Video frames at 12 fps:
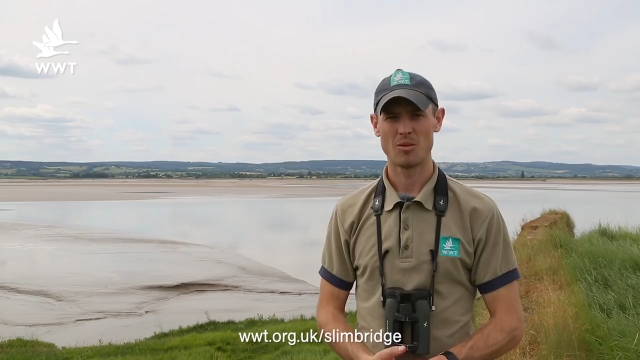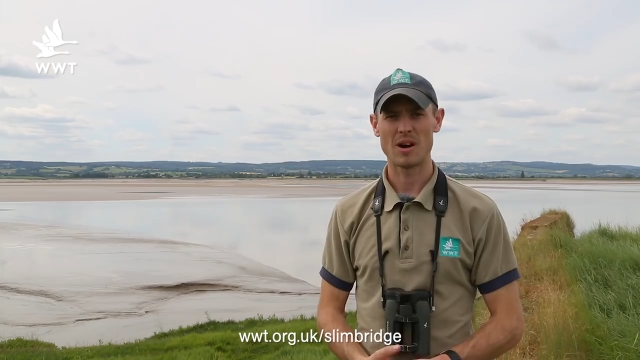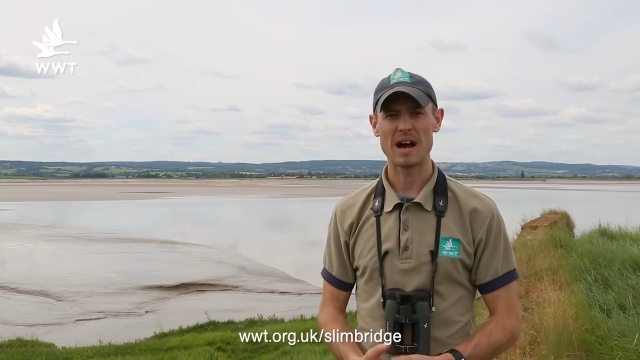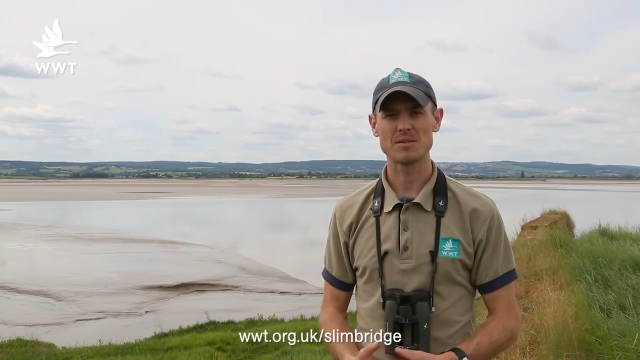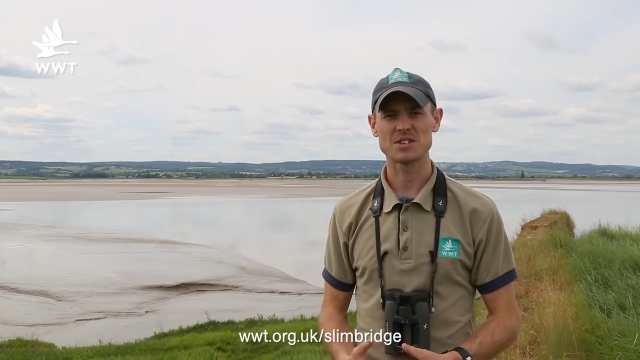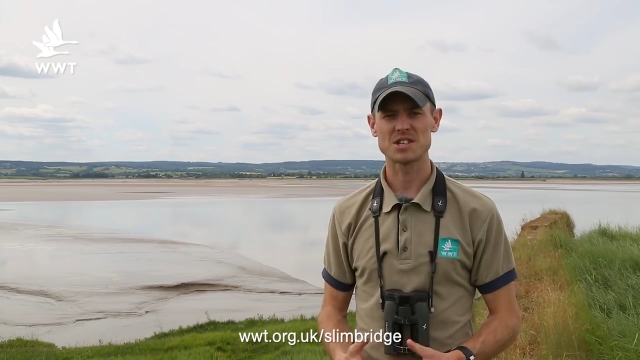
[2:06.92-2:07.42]
Well,
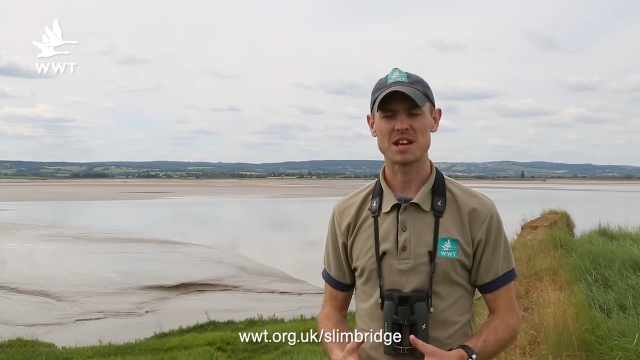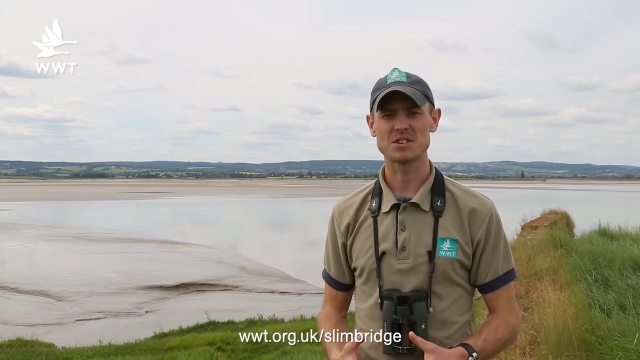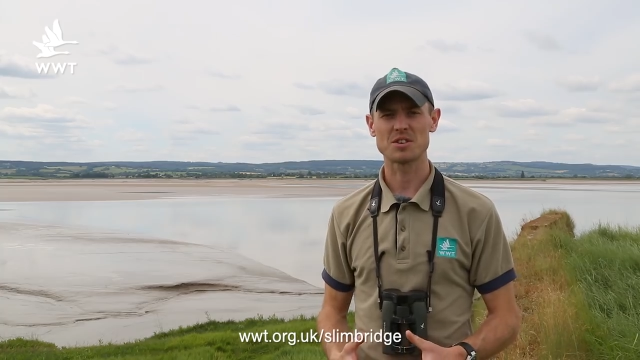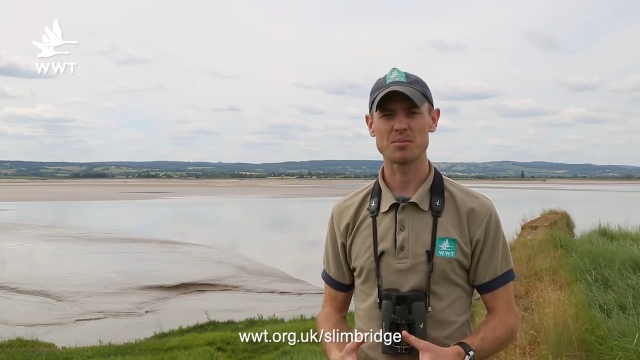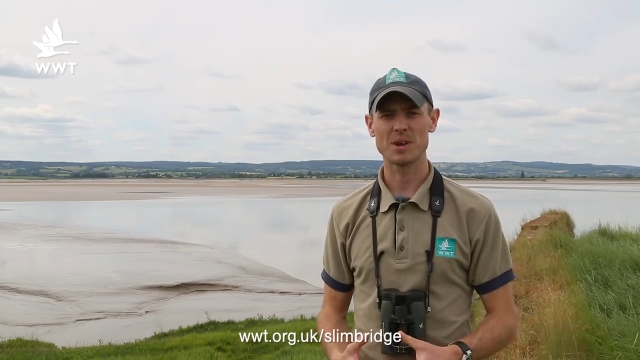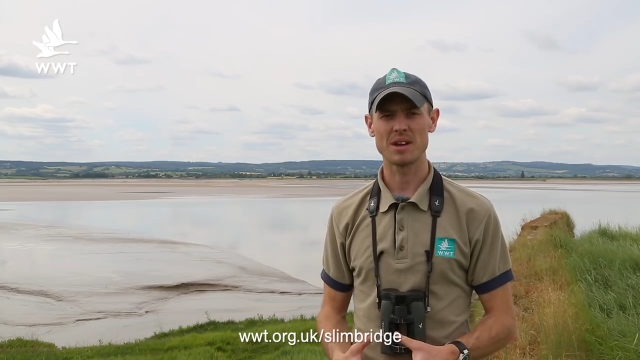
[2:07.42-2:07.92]
avocets
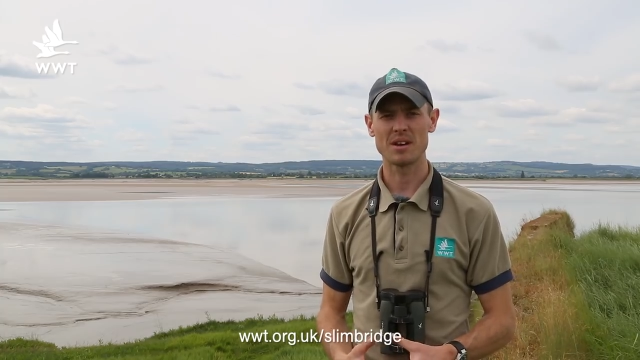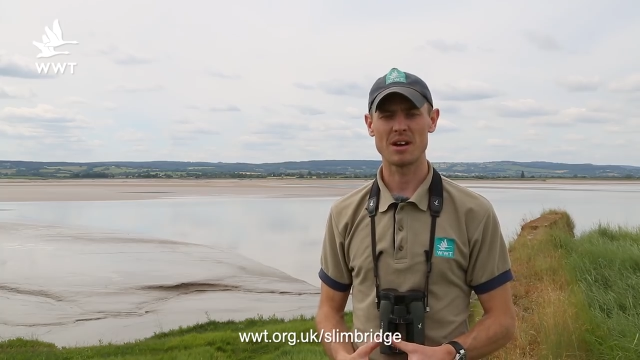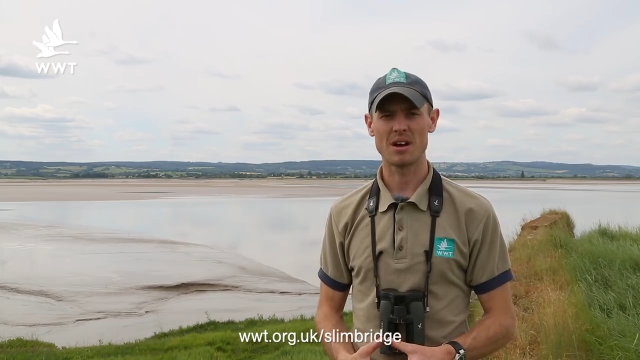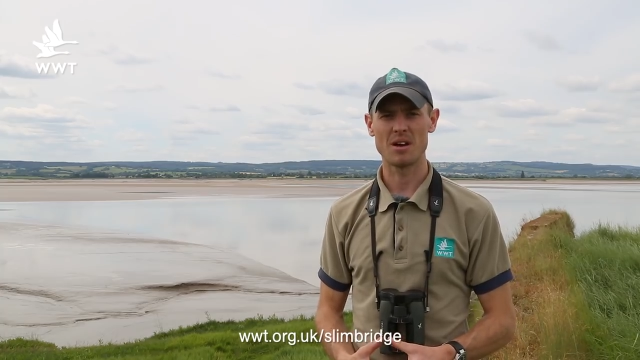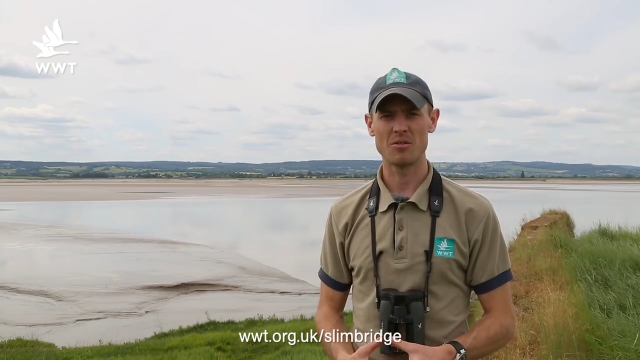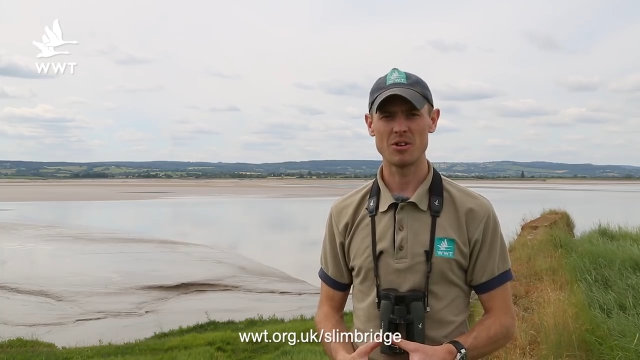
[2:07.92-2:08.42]
have been
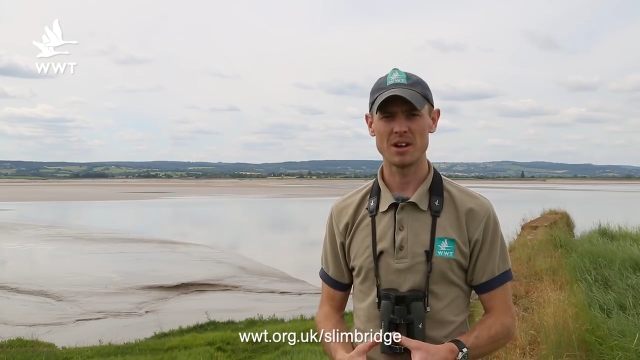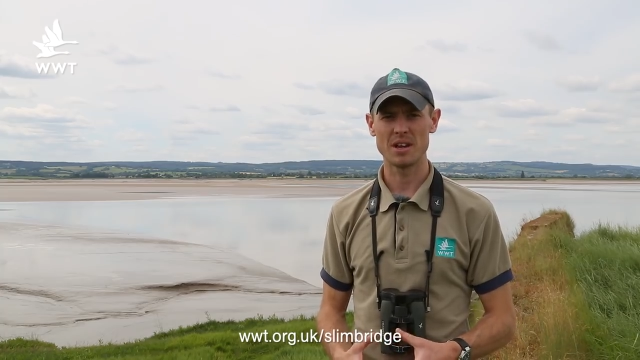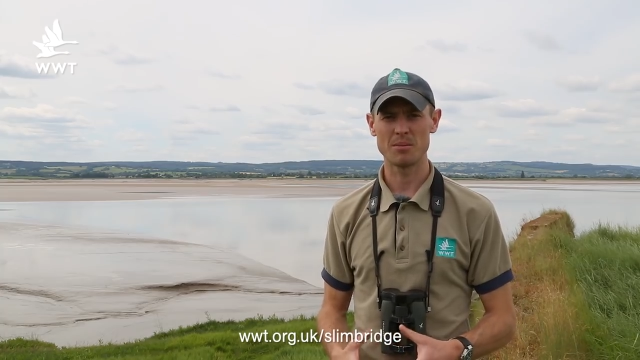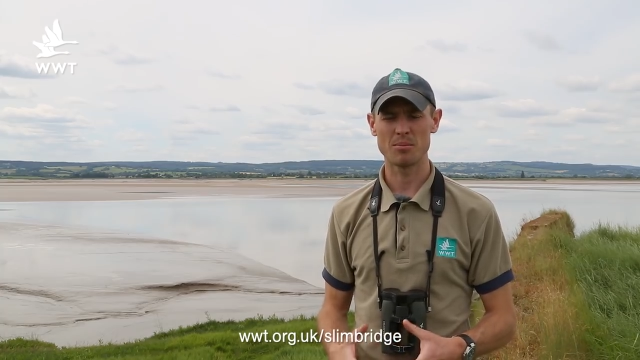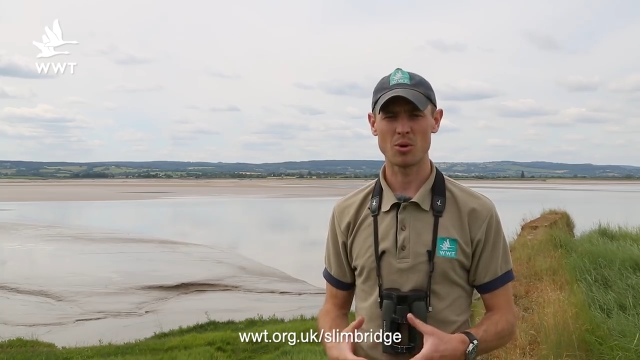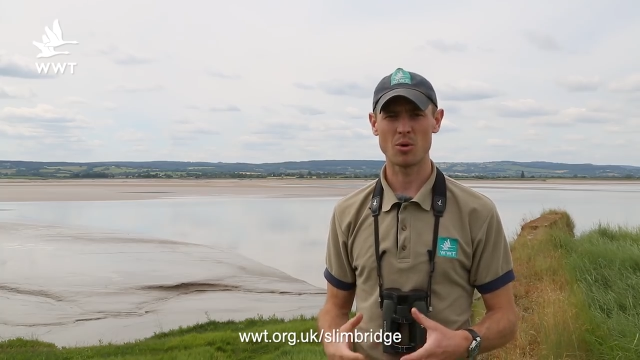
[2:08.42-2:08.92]
a really
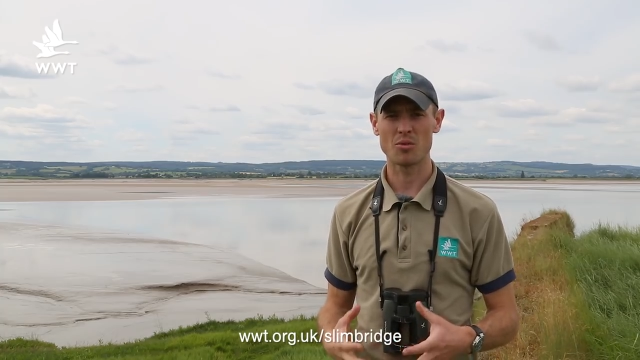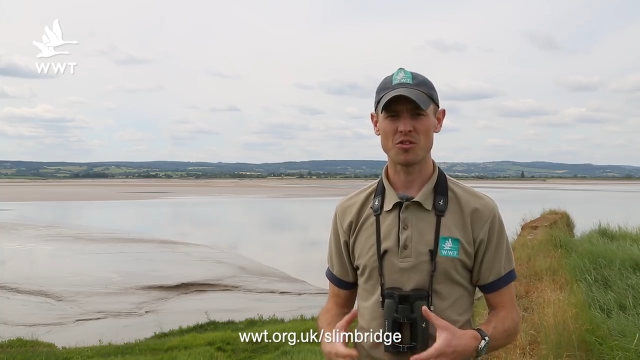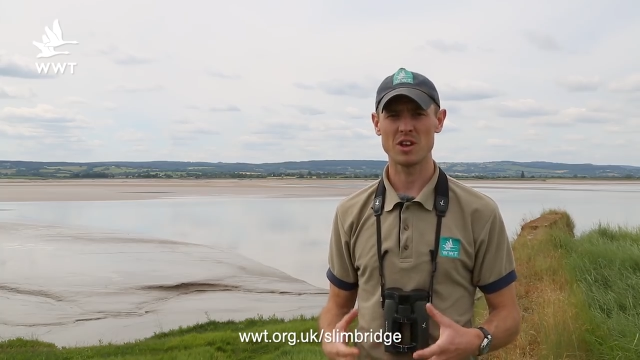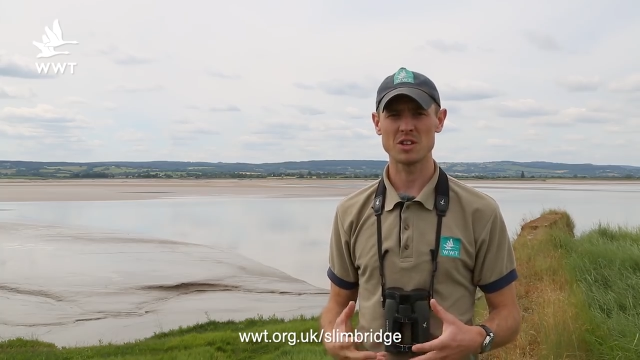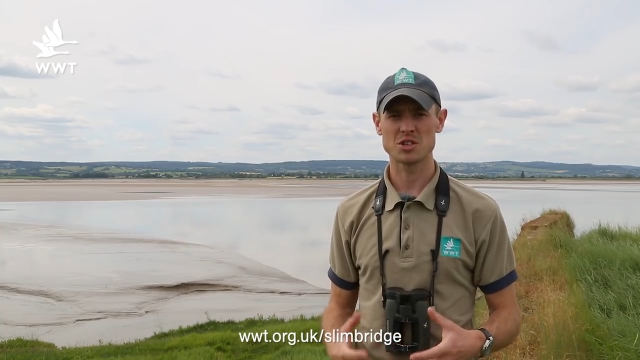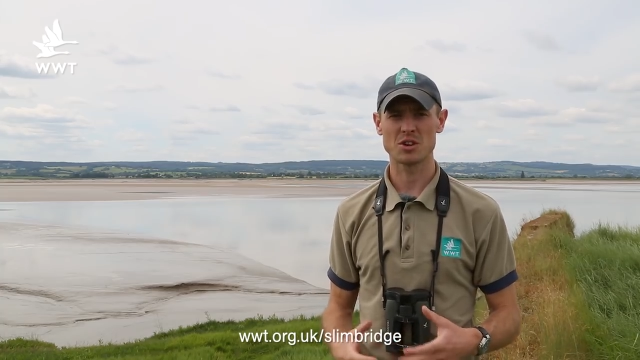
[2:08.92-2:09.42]
important
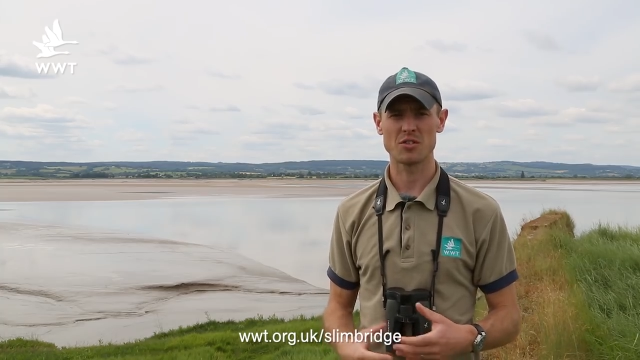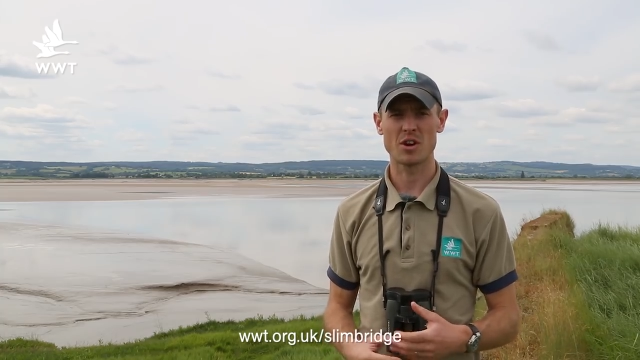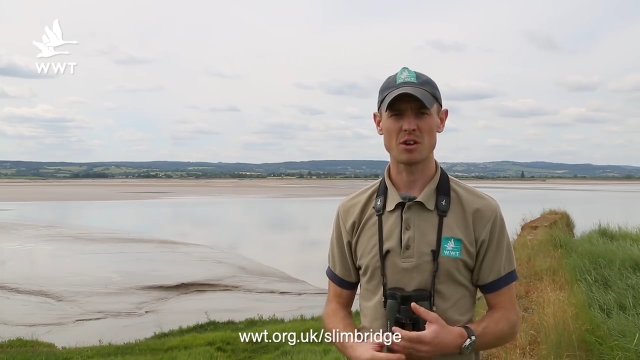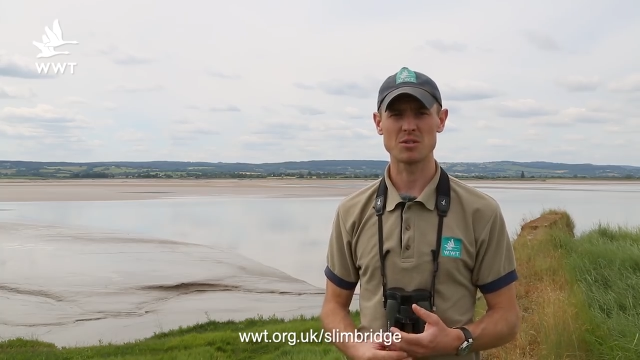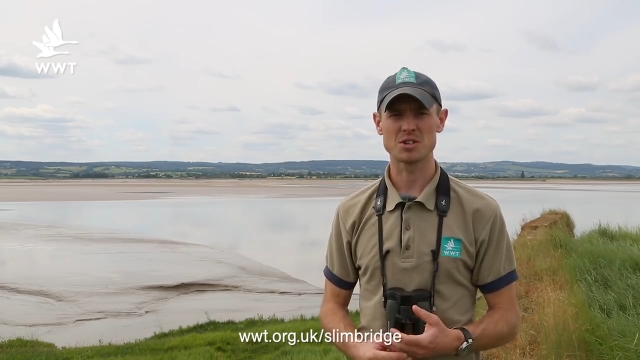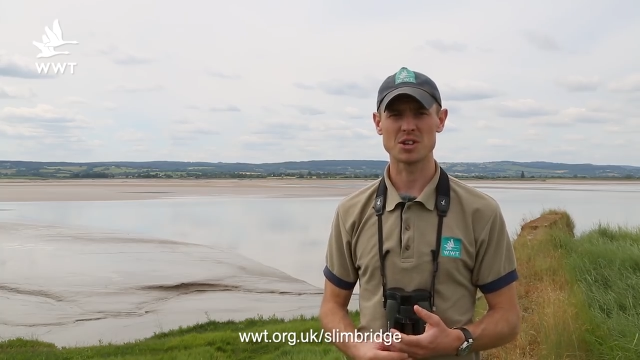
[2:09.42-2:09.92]
feature of
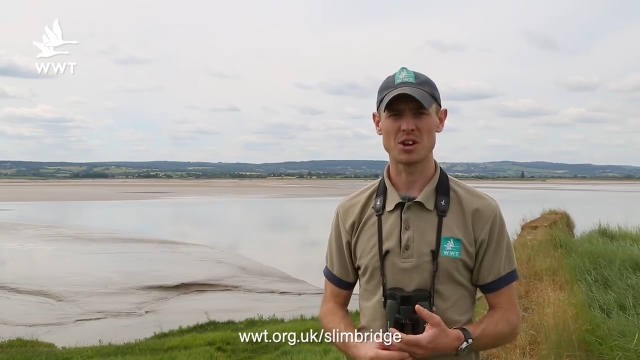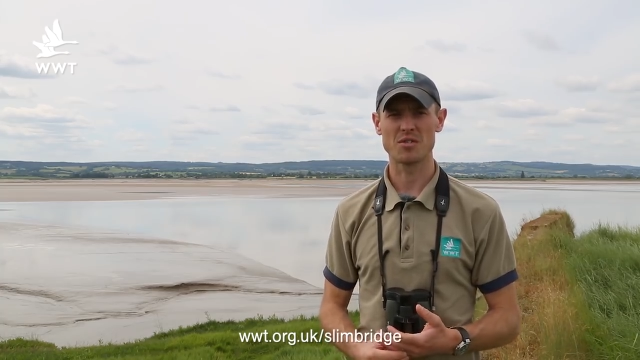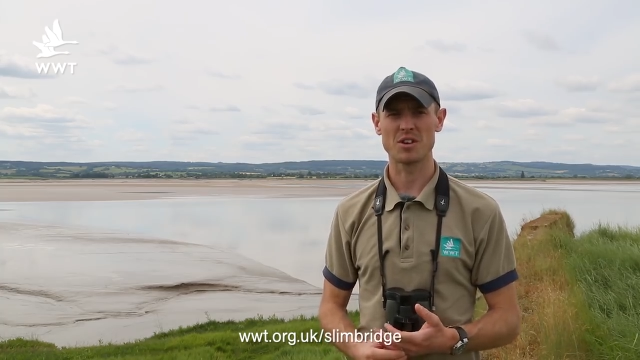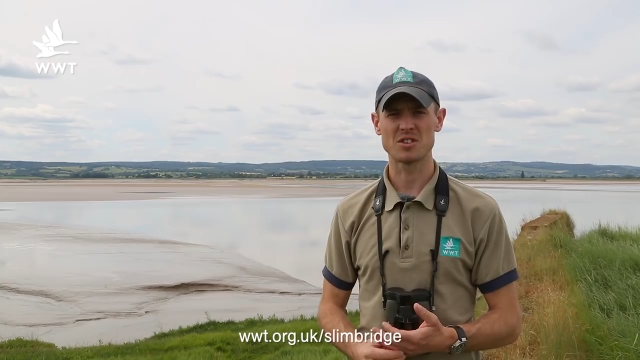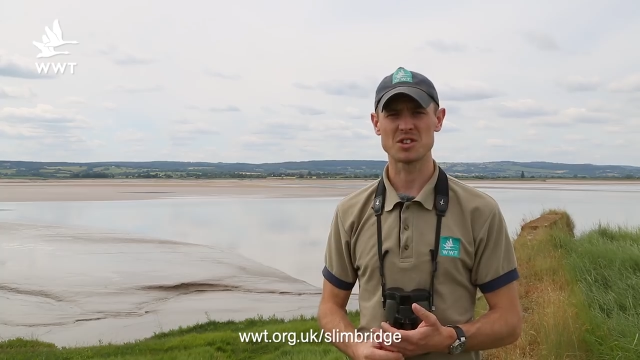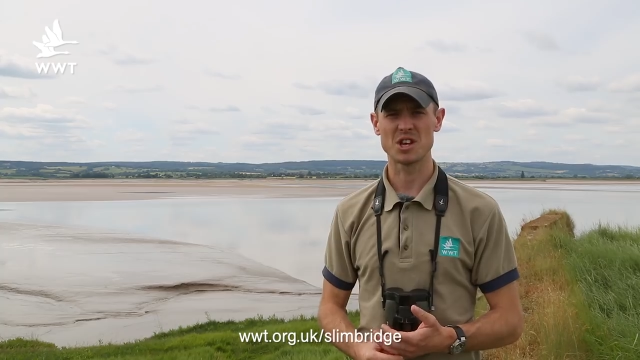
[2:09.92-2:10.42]
our reserve
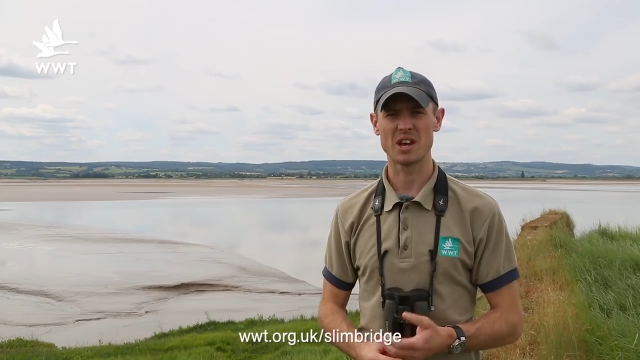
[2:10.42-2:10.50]
this